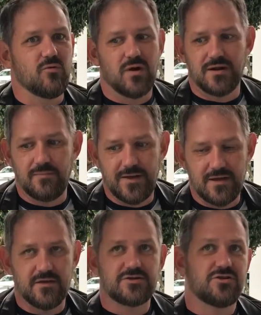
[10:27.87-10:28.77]
They wanted to
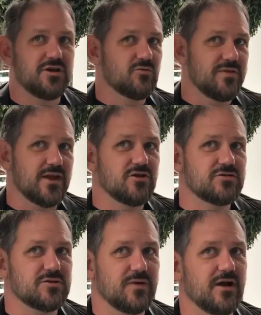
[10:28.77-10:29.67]
be in their studio when they
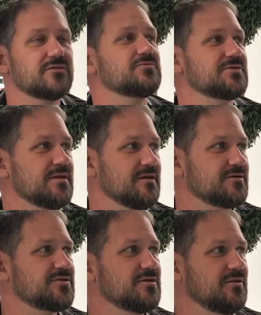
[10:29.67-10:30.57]
knew someone else was in
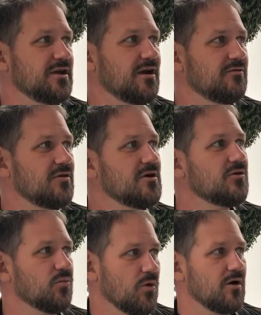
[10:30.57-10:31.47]
their studio
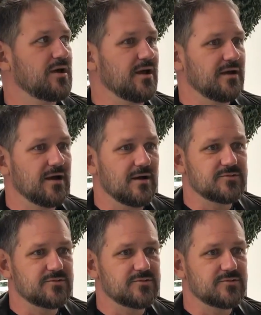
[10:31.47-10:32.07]
working.